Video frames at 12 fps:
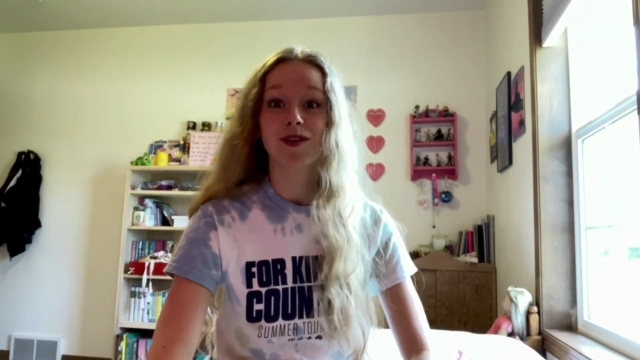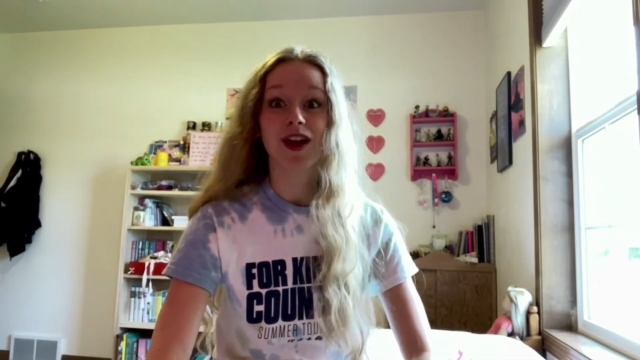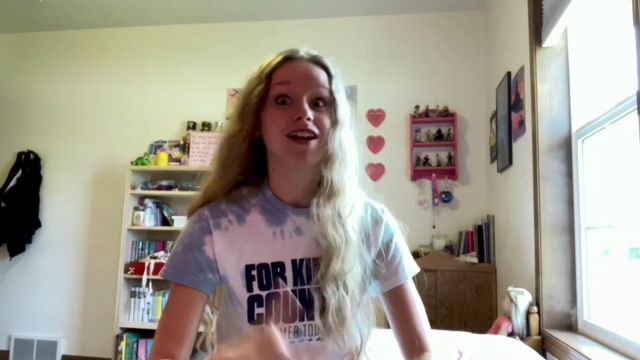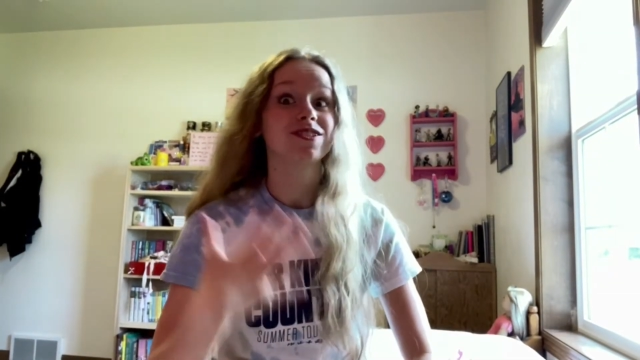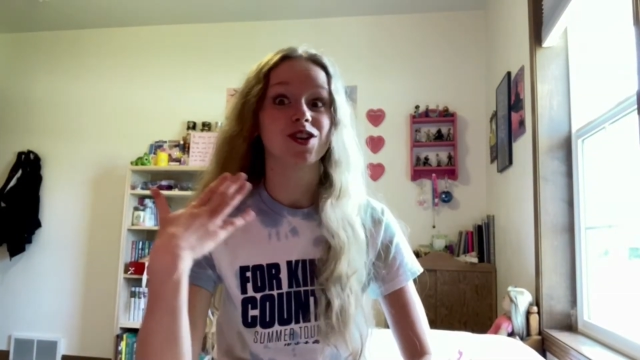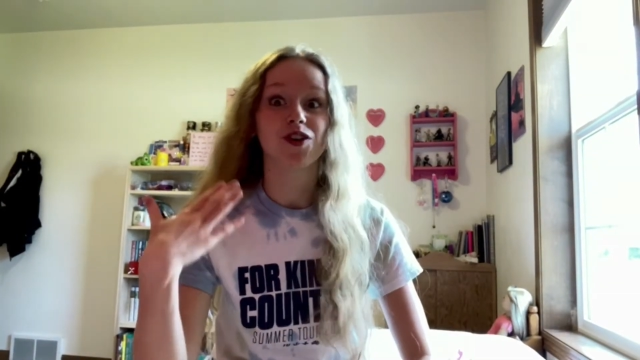The
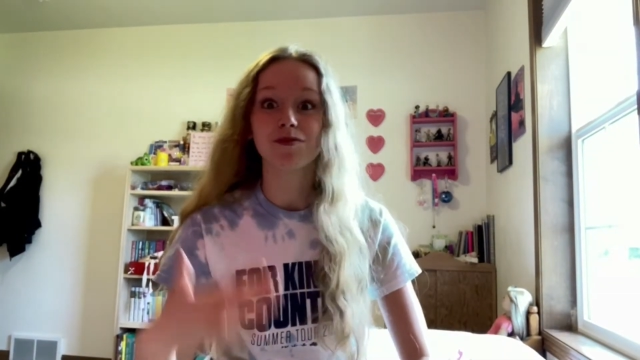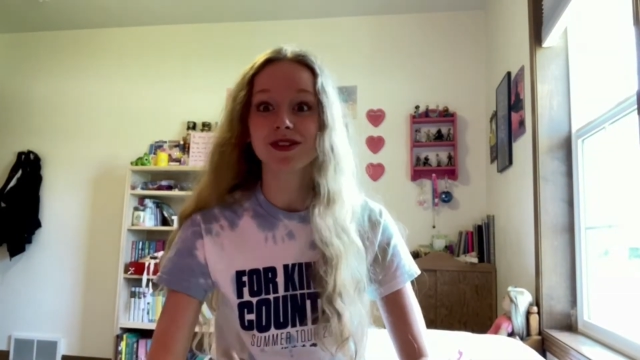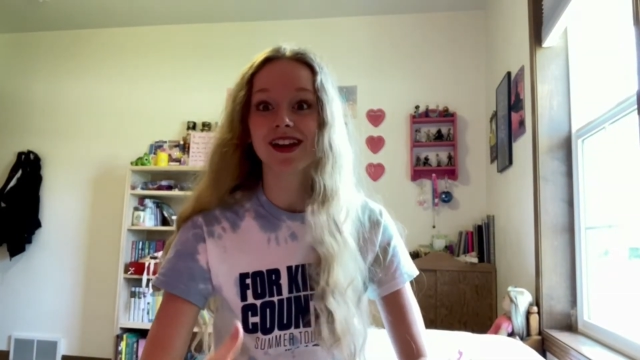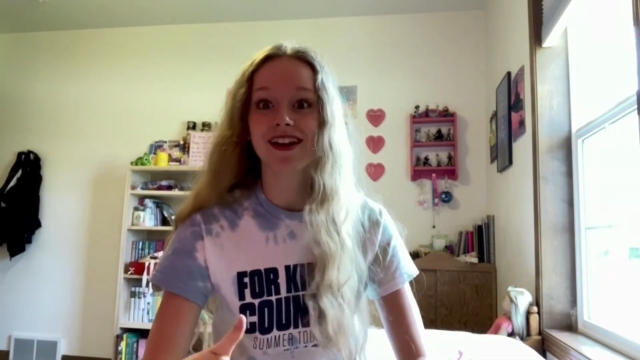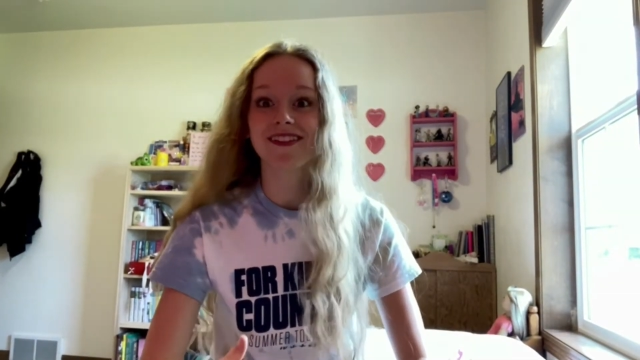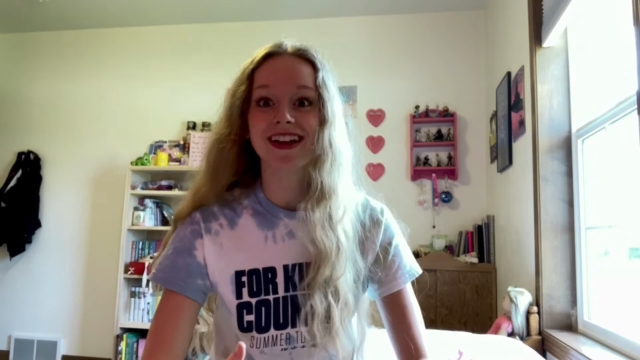concert almost
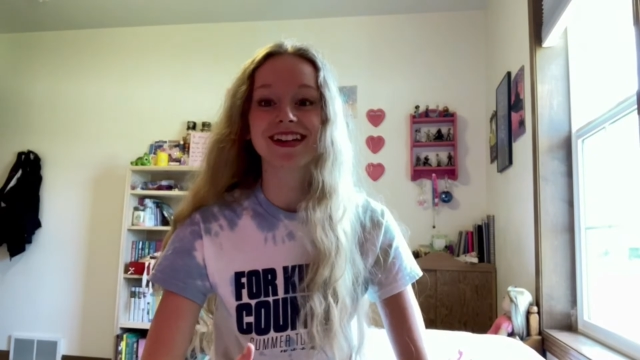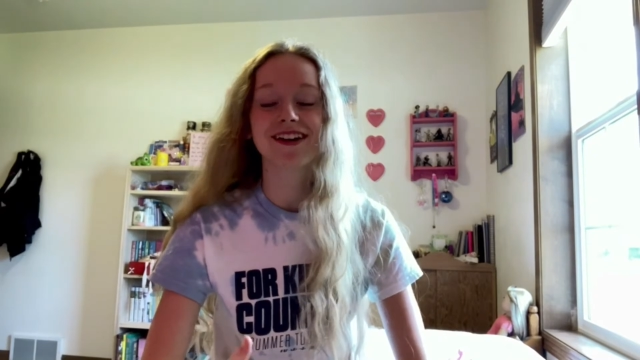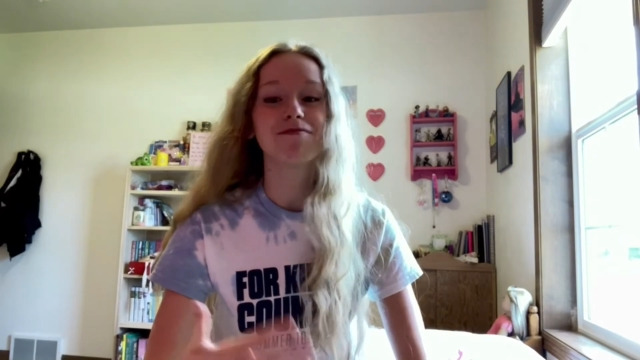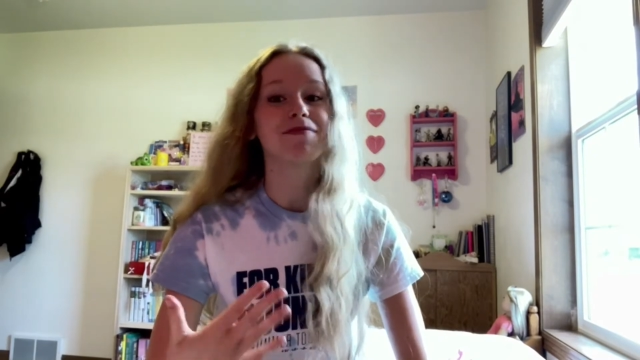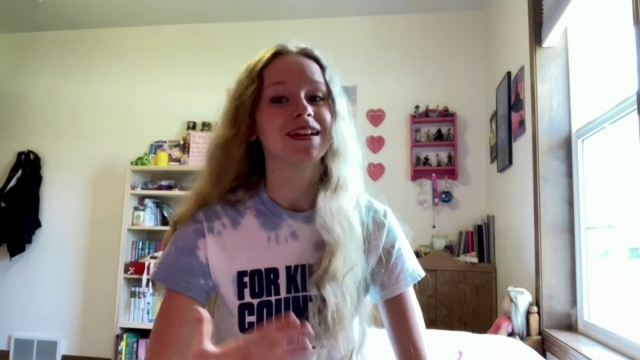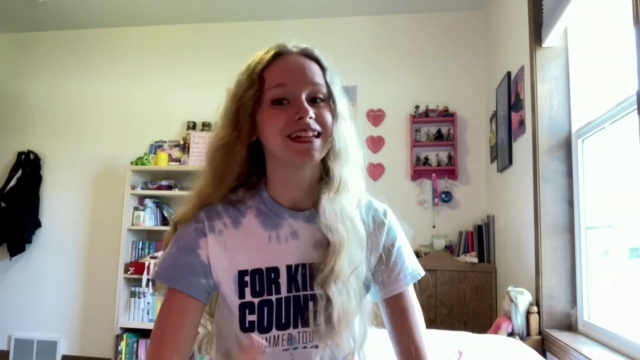got rained
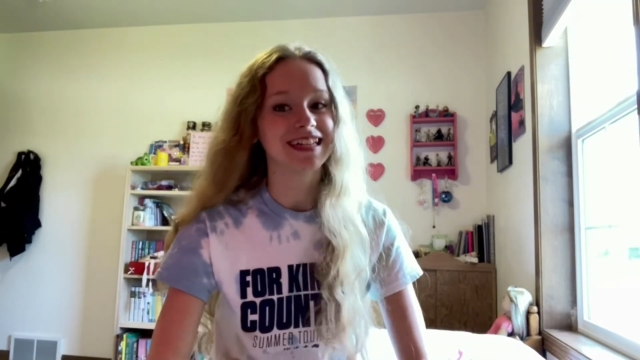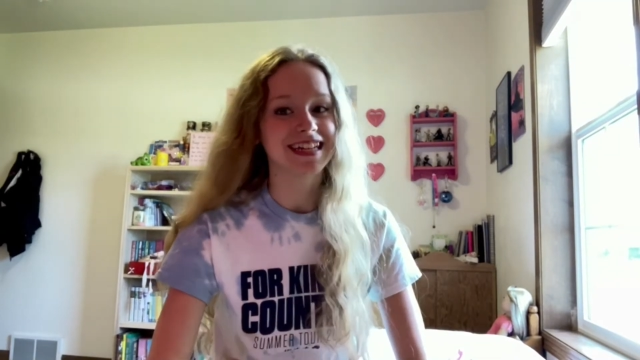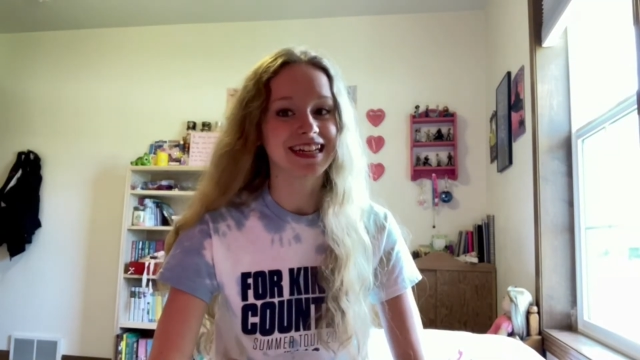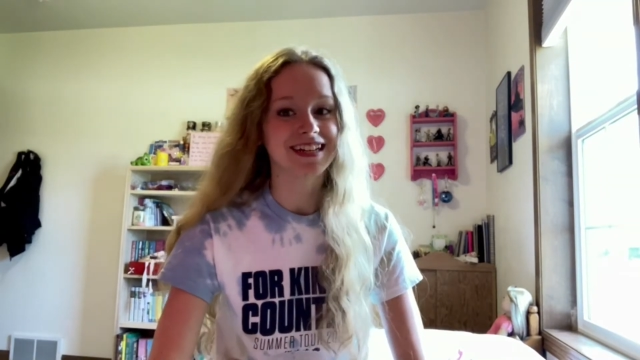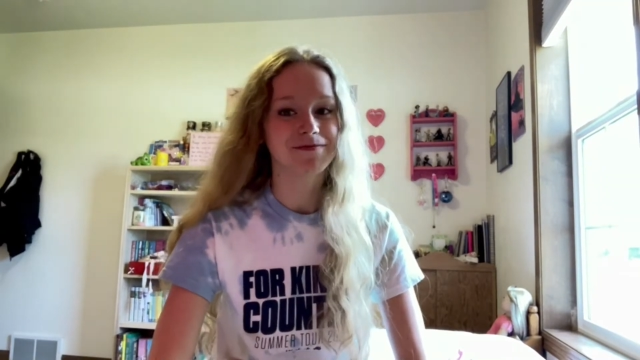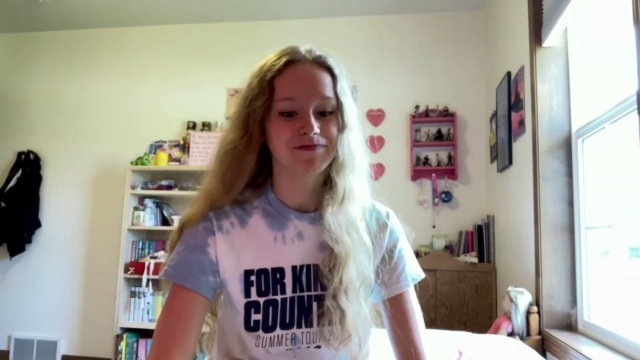out but it
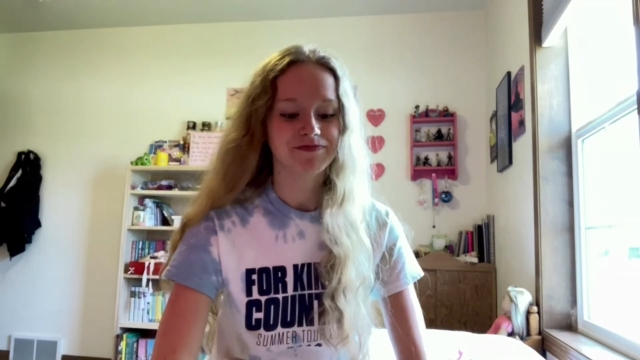didn't.